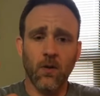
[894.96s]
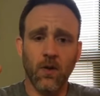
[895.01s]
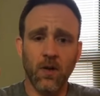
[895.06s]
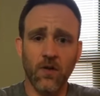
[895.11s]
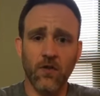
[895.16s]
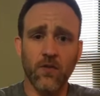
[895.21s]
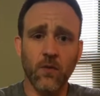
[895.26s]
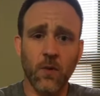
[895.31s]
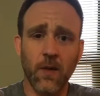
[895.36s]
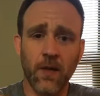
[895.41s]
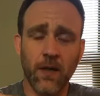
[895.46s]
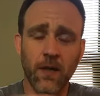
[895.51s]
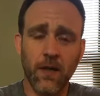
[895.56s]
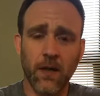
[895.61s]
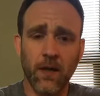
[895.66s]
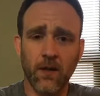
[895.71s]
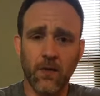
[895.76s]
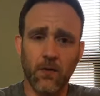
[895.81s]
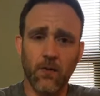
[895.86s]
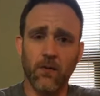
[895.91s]
Here's why
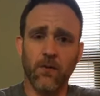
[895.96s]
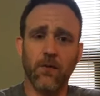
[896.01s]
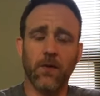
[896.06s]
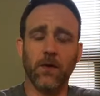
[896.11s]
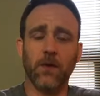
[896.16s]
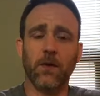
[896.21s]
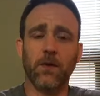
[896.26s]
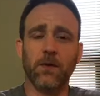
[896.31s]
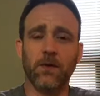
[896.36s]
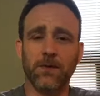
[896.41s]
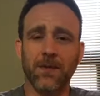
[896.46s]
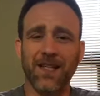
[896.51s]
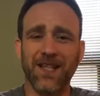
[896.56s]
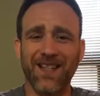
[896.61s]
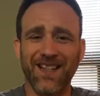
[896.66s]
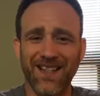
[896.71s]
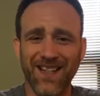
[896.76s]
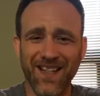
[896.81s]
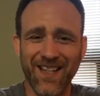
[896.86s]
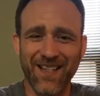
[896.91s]
I don't feel
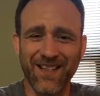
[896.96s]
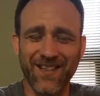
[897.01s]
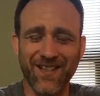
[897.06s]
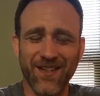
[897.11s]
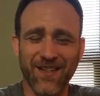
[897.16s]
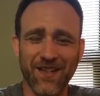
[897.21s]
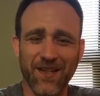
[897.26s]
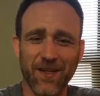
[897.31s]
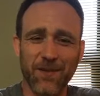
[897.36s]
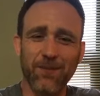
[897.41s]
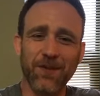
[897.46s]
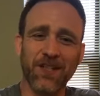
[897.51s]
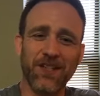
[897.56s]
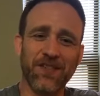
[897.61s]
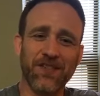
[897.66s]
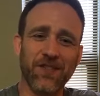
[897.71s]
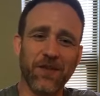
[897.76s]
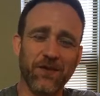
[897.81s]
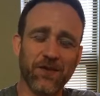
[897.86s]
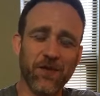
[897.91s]
it's completely
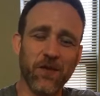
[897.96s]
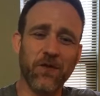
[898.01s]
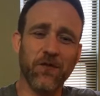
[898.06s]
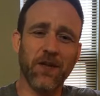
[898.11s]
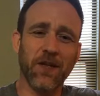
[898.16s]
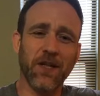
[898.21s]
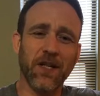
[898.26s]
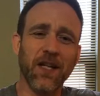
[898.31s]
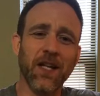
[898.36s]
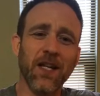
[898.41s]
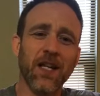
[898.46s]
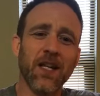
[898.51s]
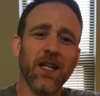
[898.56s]
self-serving